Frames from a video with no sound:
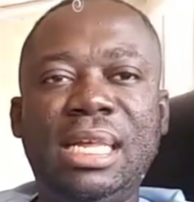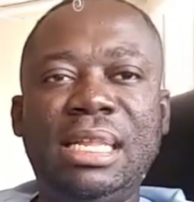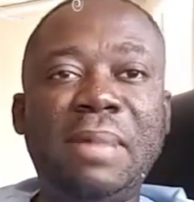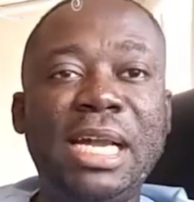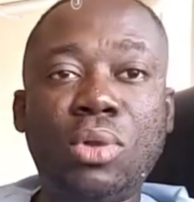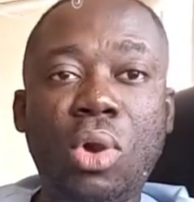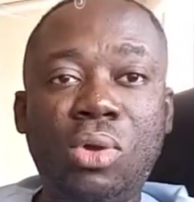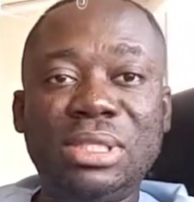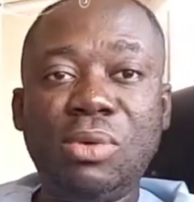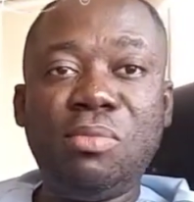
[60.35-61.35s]
the man
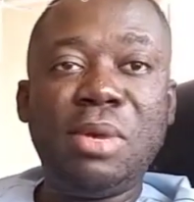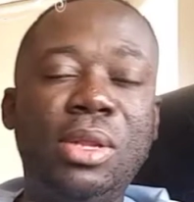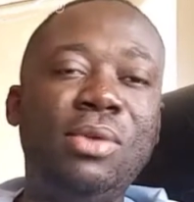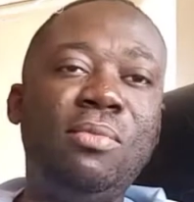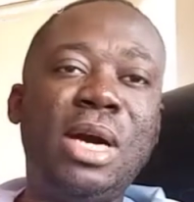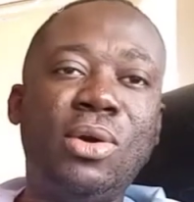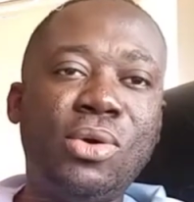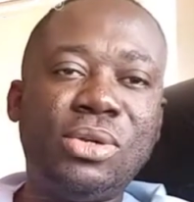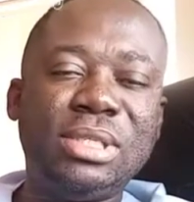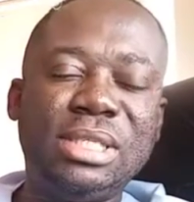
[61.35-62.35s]
calls the or the woman
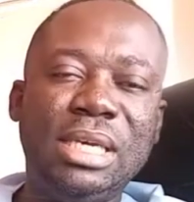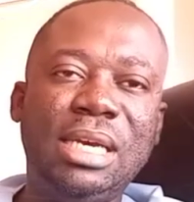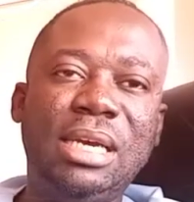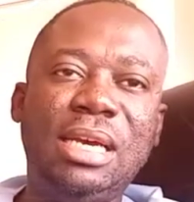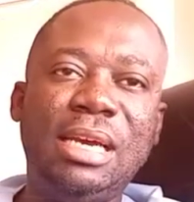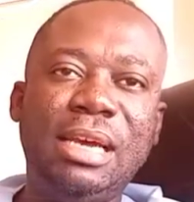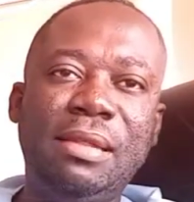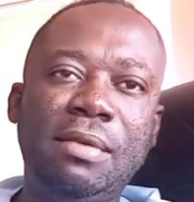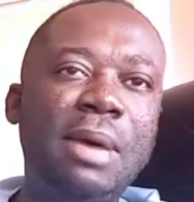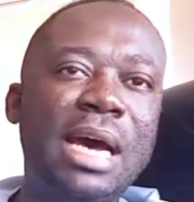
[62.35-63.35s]
calls
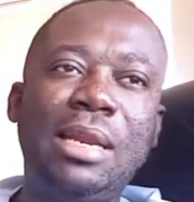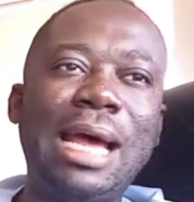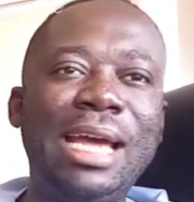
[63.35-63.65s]
the man,